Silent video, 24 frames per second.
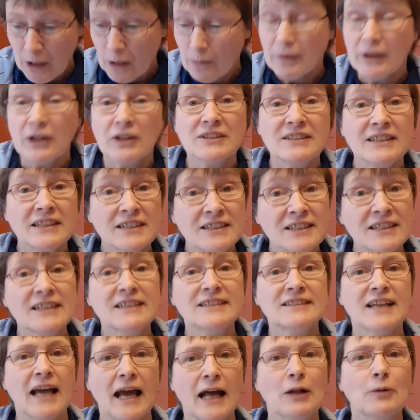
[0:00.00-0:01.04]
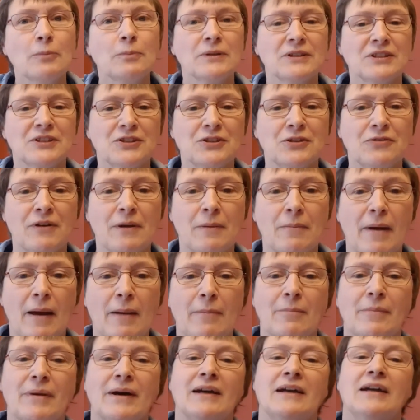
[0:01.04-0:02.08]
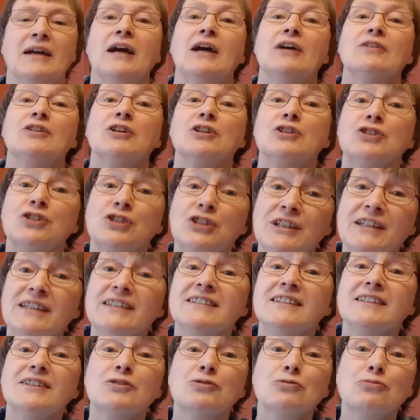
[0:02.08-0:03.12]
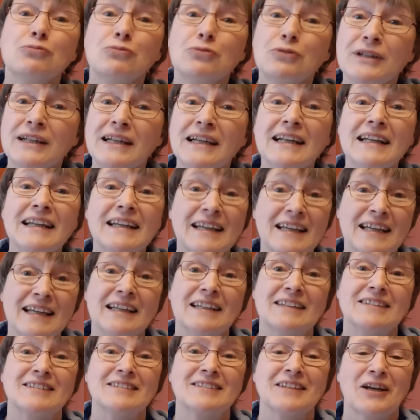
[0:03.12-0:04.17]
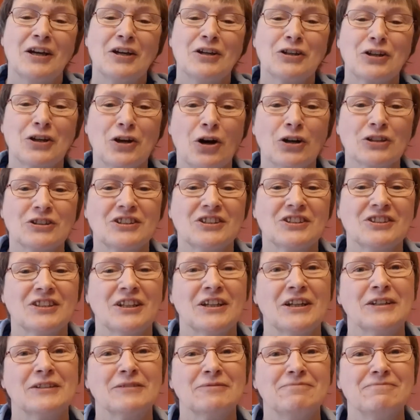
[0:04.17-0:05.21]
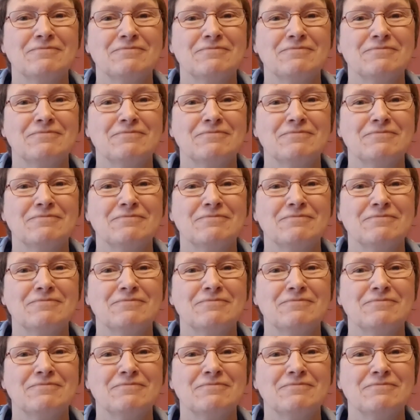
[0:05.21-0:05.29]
because it does help us to remember that Jesus really is God's Son.